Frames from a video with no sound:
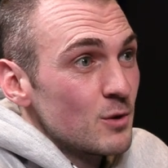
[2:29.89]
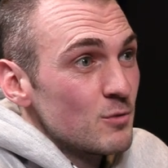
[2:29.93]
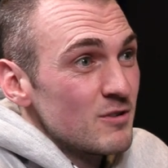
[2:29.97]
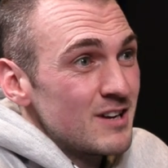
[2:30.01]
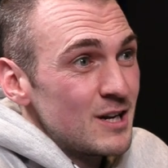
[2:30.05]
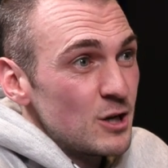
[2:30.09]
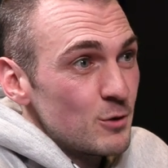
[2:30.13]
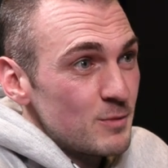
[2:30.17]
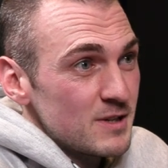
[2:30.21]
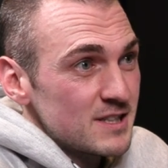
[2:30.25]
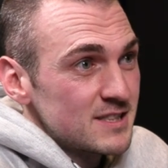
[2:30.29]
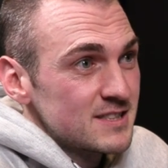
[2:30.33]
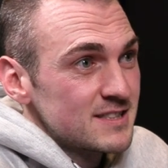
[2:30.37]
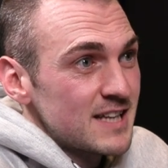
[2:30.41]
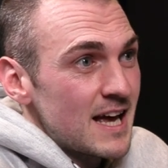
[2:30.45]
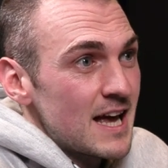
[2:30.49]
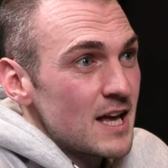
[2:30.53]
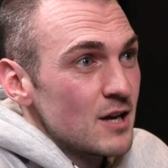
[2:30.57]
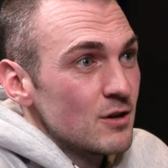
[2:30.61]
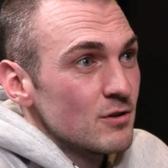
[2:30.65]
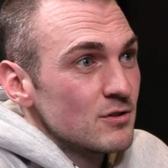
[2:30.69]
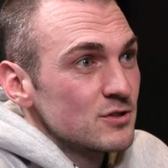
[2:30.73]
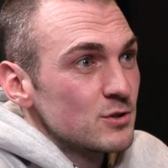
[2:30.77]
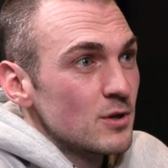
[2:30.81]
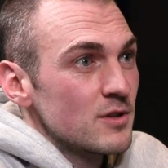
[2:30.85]
We're a little bit
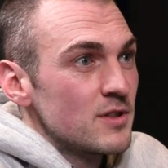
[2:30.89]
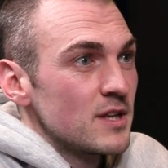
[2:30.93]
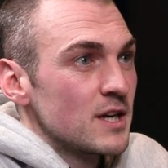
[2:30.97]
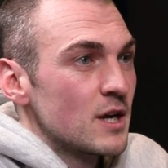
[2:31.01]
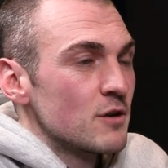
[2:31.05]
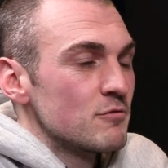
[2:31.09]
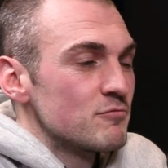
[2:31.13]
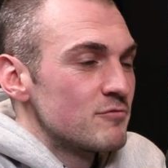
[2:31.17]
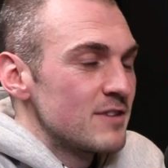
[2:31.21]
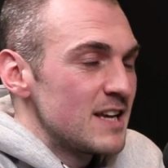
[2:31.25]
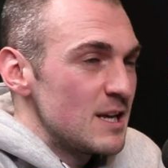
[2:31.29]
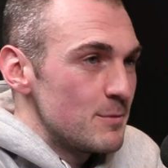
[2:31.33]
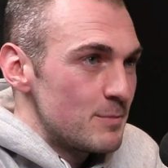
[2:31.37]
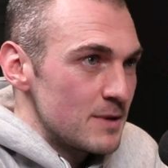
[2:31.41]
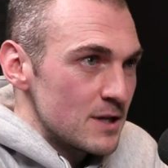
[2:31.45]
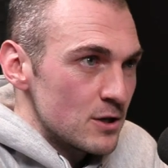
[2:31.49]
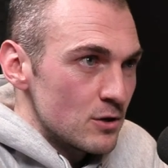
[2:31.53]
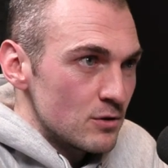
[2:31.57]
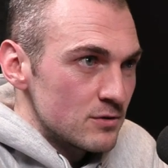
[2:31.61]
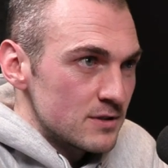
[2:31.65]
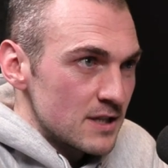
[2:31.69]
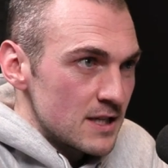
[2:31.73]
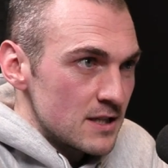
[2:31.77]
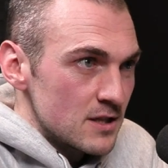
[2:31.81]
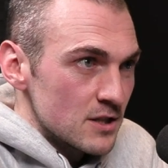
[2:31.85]
stale. So I think a
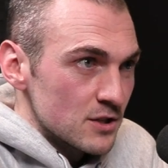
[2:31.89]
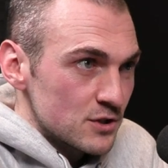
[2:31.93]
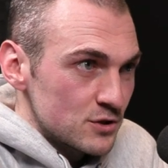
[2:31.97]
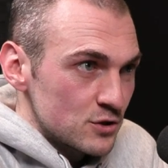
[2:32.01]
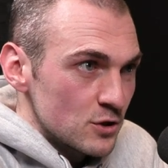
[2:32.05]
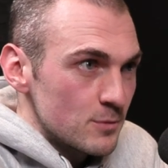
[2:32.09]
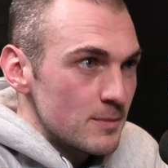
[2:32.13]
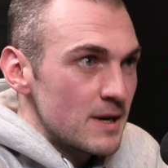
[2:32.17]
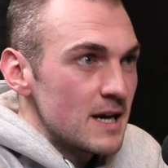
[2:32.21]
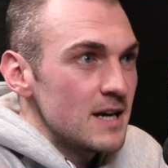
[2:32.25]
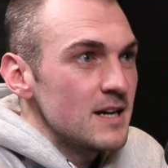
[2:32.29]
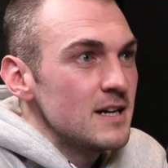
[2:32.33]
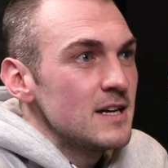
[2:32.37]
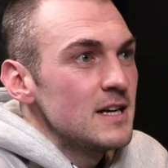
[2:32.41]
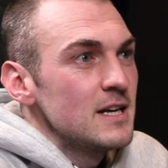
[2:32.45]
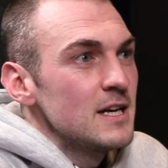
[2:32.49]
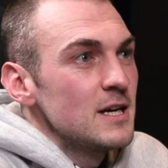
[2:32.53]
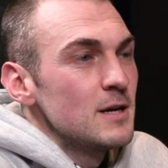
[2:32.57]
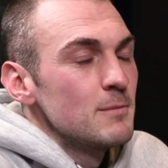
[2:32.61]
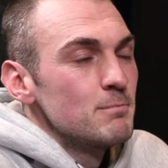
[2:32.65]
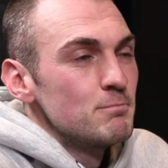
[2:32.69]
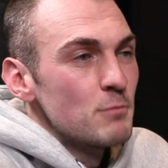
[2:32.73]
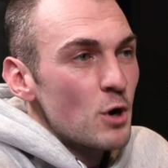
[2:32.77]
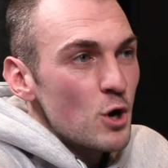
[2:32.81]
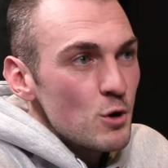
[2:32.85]
rebuild in the summer,
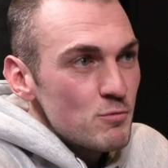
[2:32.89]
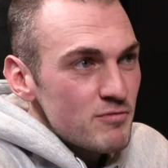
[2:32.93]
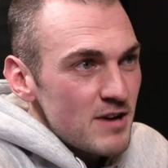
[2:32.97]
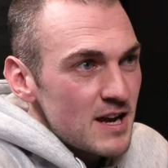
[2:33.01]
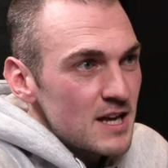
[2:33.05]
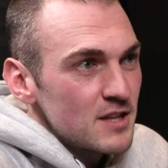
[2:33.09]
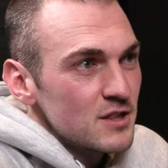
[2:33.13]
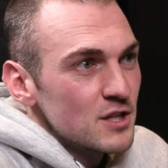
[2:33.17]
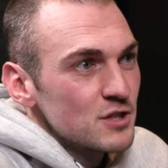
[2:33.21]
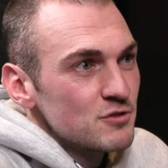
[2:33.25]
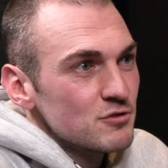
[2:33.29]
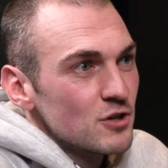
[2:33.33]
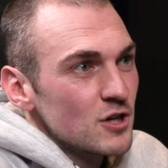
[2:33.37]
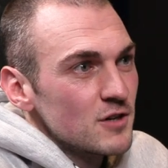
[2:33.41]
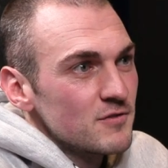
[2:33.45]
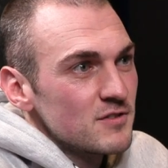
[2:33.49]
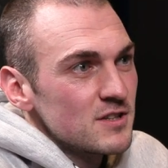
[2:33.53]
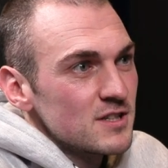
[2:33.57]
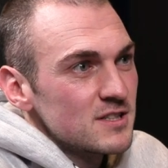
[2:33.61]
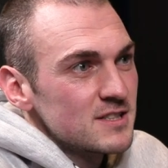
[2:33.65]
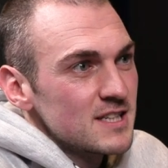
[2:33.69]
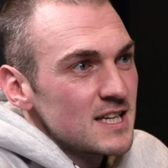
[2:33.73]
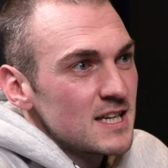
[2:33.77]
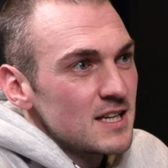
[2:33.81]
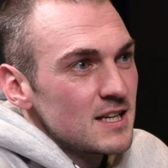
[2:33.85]
Mowbray in the driving
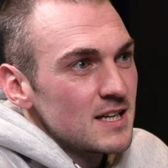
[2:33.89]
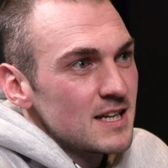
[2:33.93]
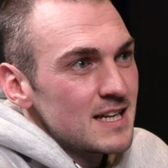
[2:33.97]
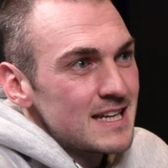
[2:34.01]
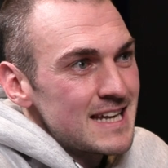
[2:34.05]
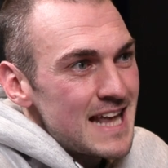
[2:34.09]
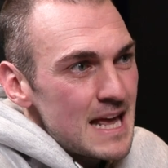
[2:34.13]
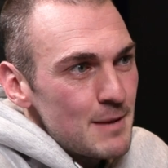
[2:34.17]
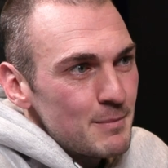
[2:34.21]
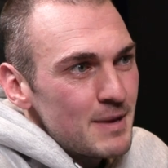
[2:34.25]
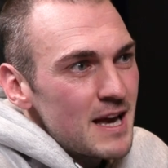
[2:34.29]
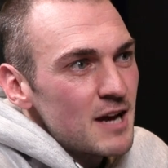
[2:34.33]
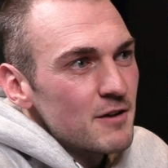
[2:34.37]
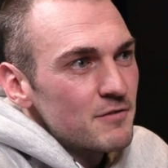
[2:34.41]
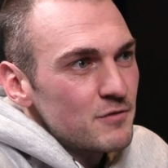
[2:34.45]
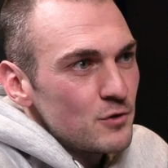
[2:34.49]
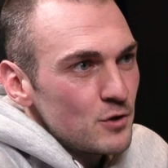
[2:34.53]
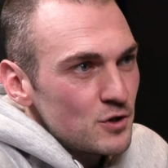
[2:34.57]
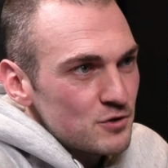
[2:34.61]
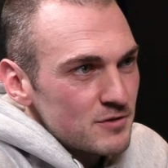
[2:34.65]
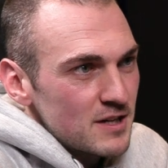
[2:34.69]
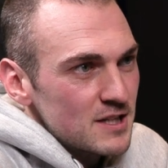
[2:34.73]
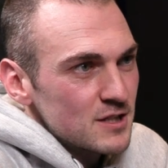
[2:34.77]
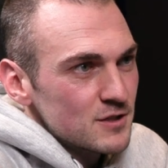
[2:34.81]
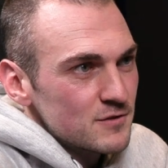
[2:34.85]
seat, let him get a few
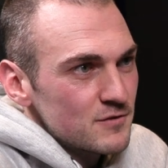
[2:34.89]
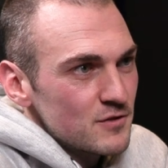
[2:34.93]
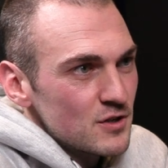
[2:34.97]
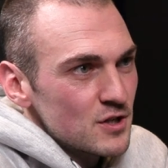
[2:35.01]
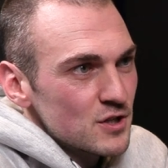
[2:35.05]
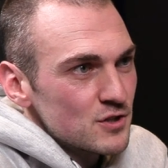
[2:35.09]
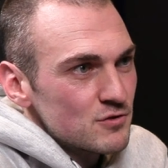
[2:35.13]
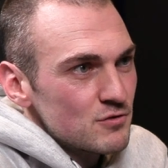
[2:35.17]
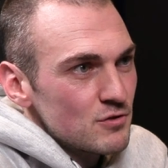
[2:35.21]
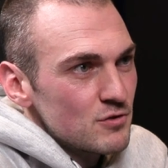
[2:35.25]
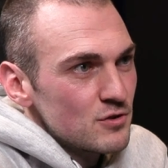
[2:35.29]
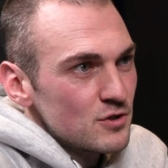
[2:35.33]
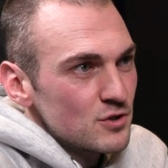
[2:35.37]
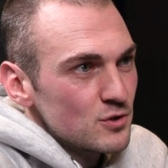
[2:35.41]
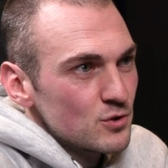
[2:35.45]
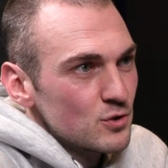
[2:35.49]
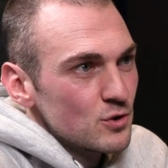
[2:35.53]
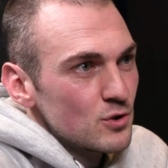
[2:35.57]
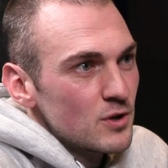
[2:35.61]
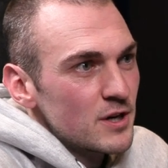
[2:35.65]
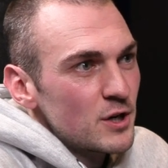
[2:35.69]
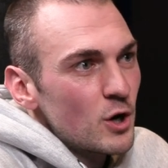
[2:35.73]
transfers through the door.